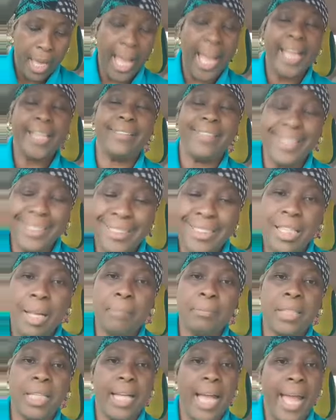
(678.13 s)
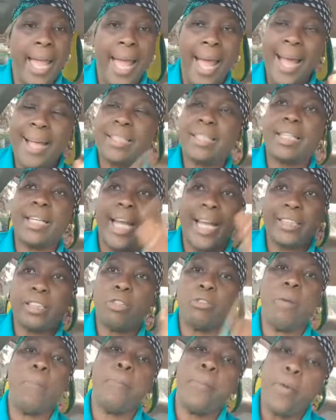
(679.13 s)
I did something. I asked the guy
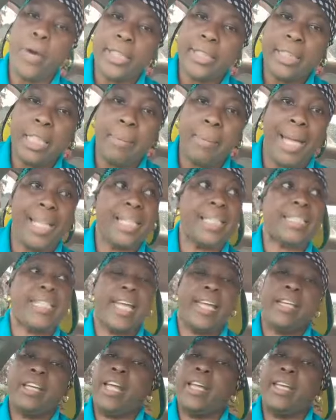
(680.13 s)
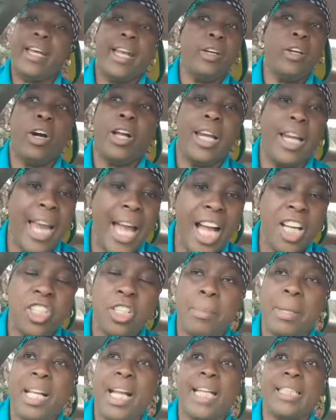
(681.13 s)
to report him. And he said, you know, no, lash
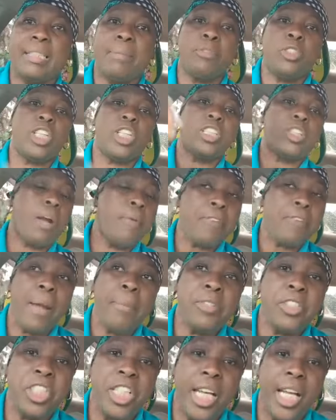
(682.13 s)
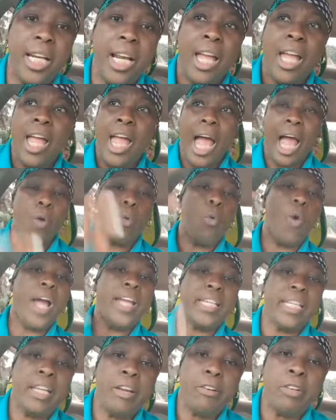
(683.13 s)
because him just come from jail. And
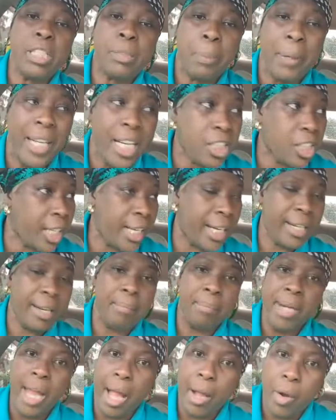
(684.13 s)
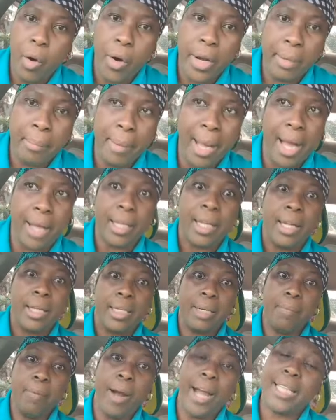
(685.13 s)
1 year he spent in jail and him not going back.
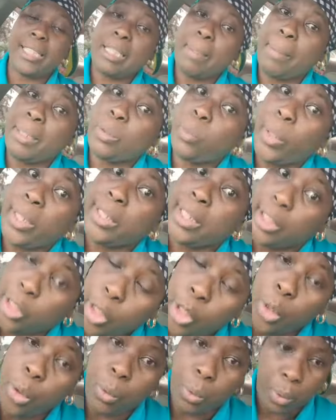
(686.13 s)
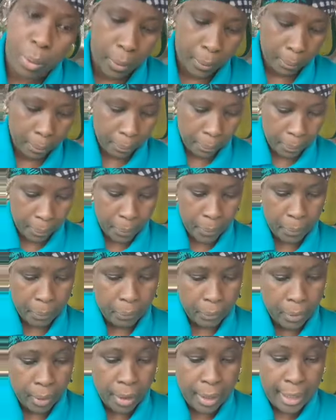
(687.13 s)
The boy said, I'm 22.
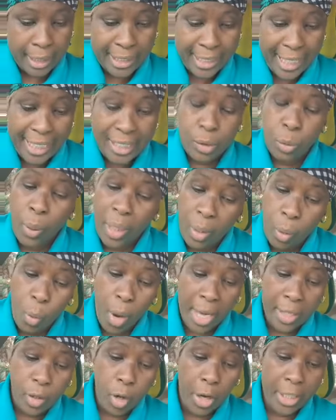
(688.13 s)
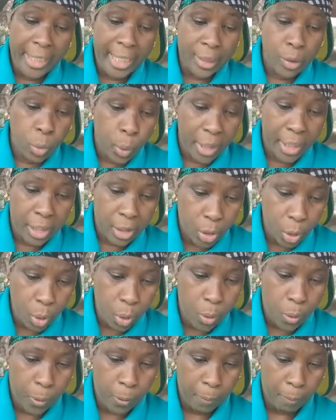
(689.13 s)
He says 21 going on
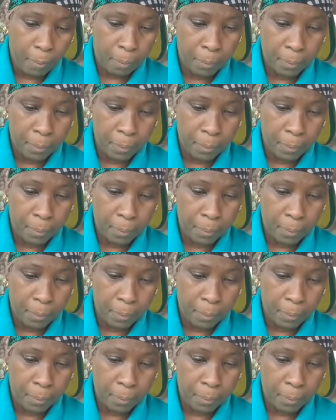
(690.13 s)
22.